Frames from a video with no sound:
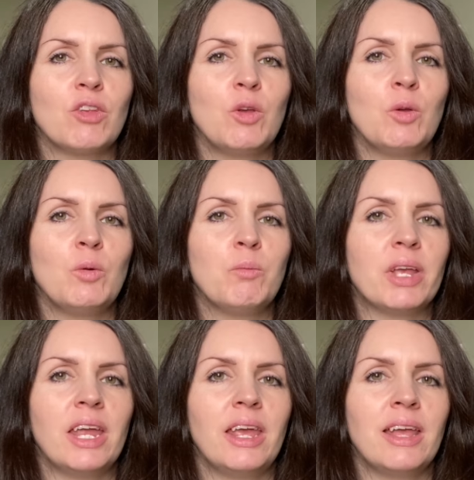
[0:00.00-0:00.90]
new
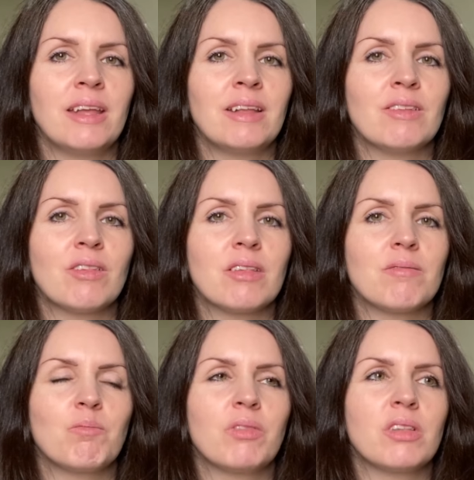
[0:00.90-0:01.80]
beginnings,
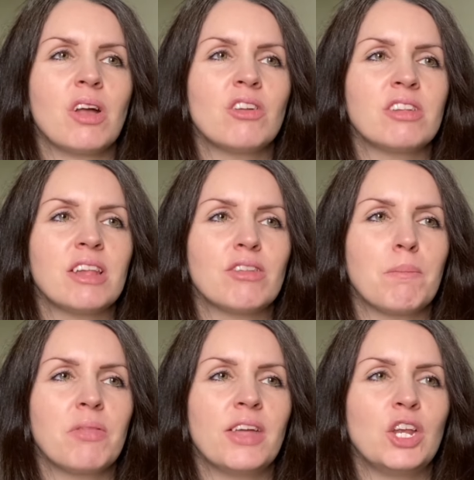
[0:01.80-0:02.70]
starting
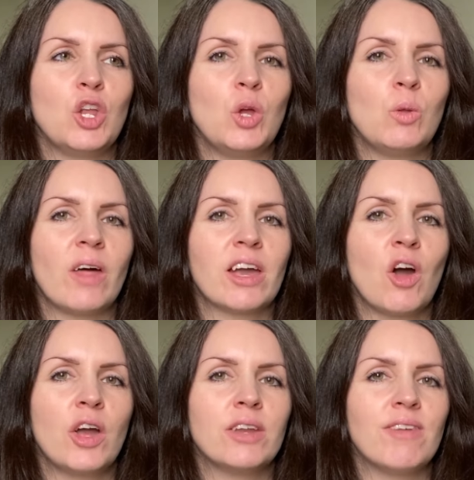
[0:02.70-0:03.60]
something new, that
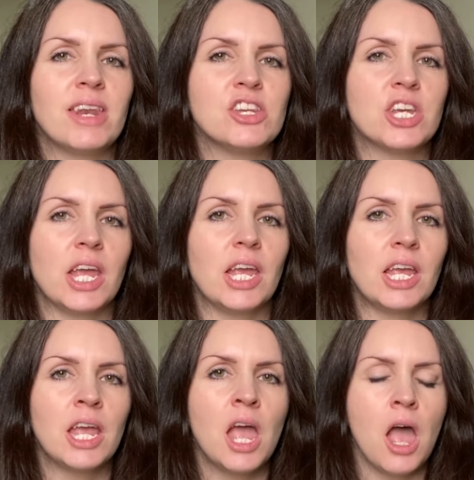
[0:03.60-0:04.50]
kind of
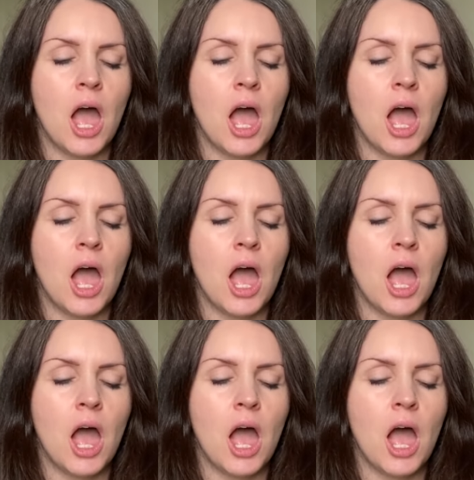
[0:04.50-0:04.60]
energy.